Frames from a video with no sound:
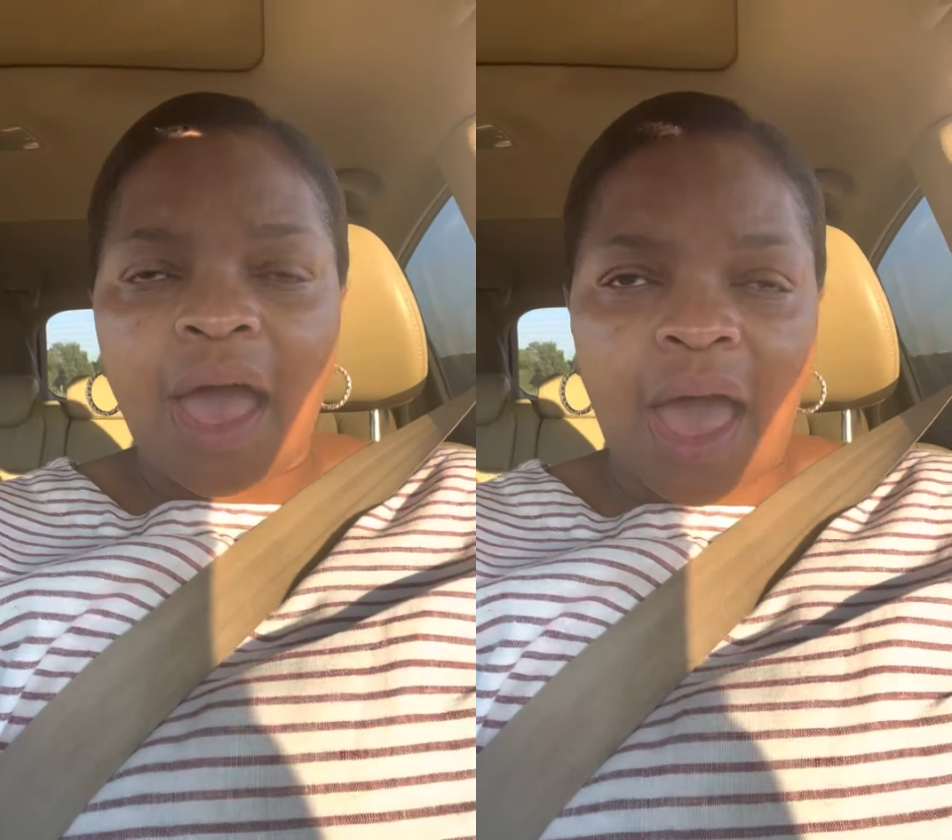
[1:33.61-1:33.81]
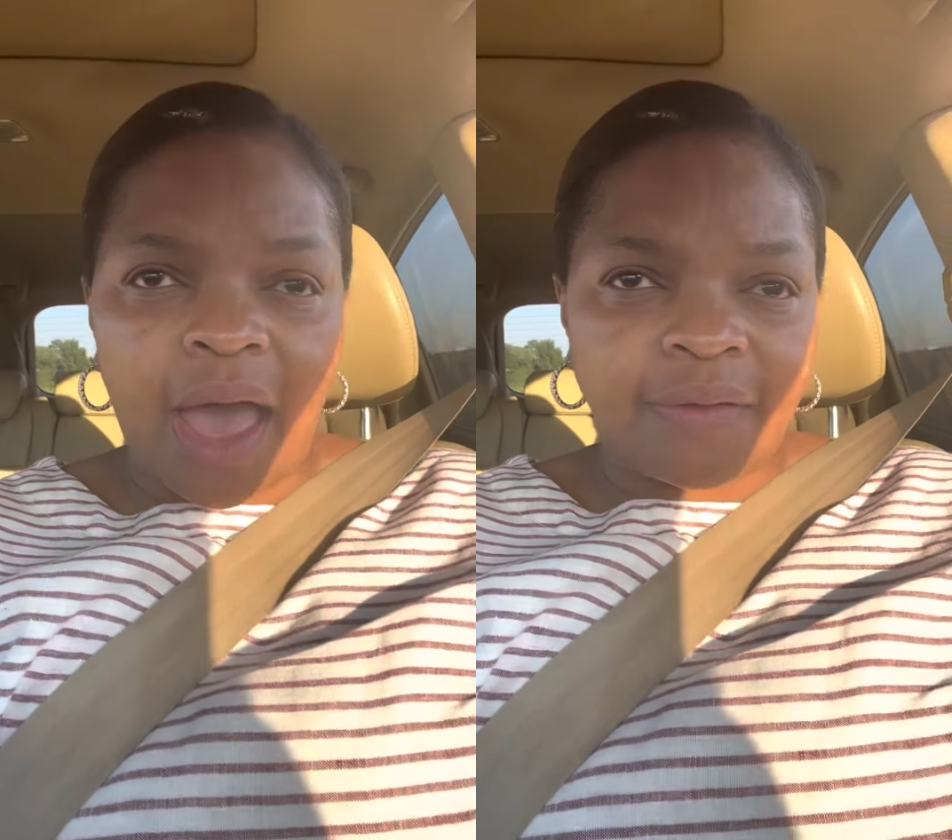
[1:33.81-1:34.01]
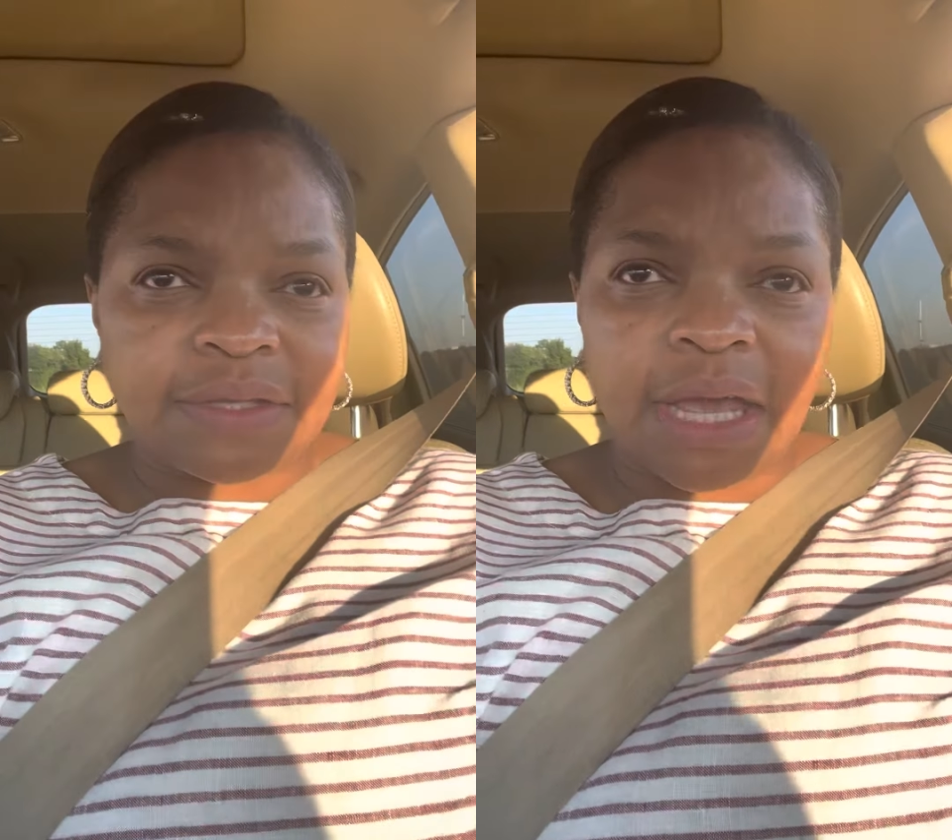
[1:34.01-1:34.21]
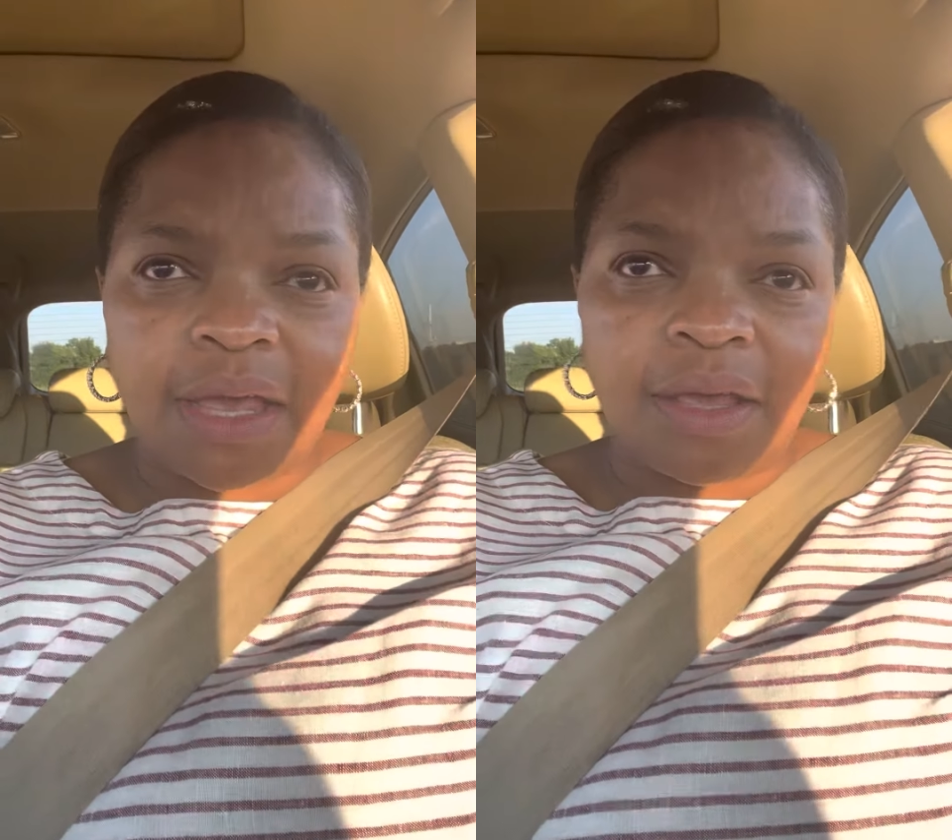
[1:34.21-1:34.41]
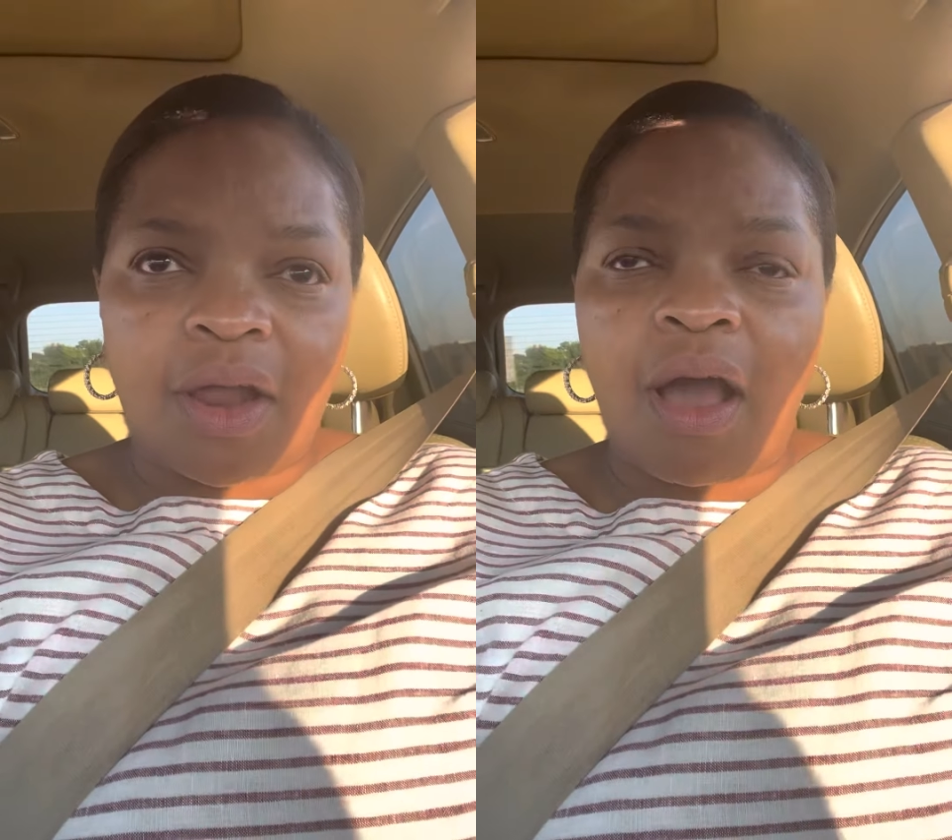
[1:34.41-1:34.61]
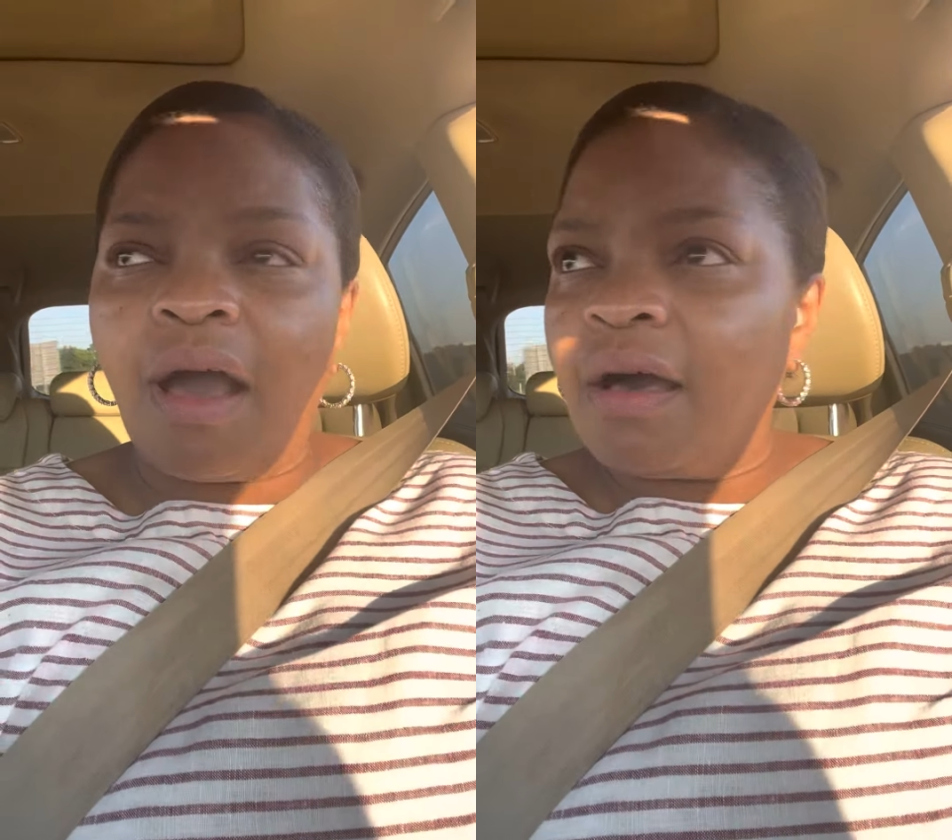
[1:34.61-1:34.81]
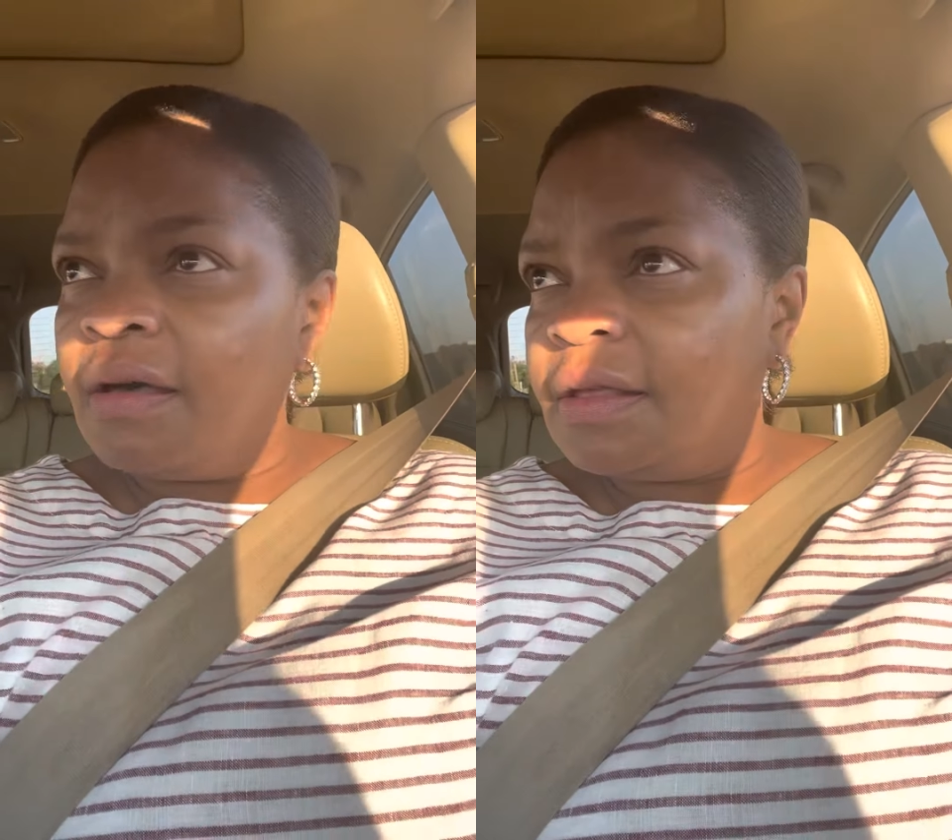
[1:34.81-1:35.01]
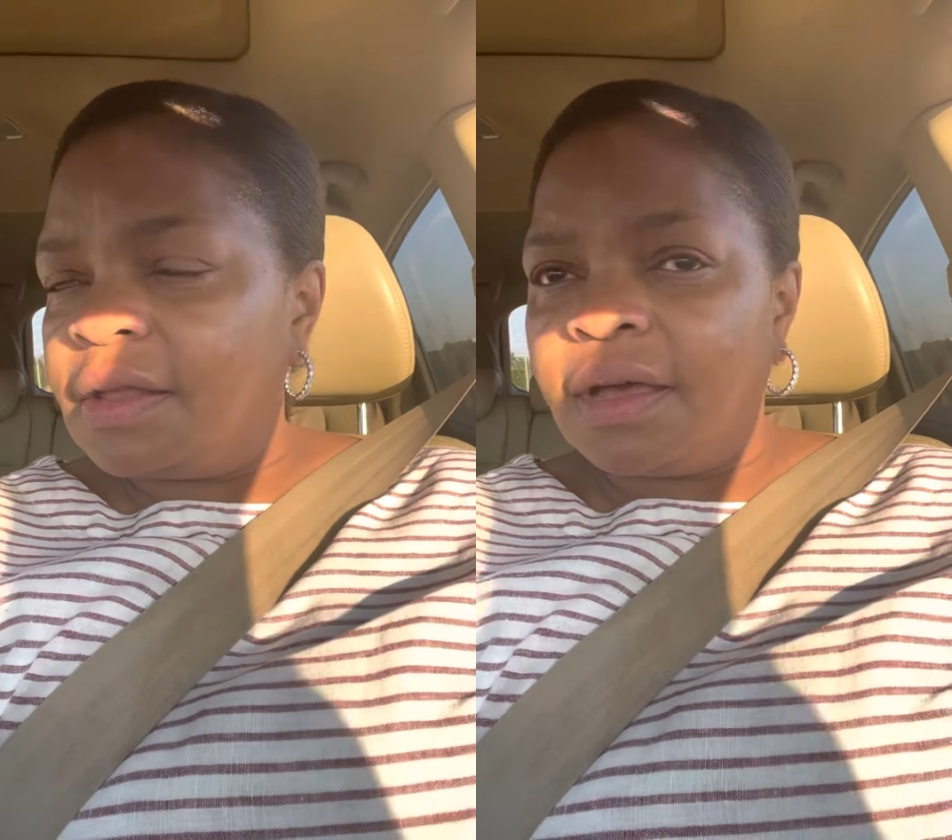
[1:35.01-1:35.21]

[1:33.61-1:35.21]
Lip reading: I've taken all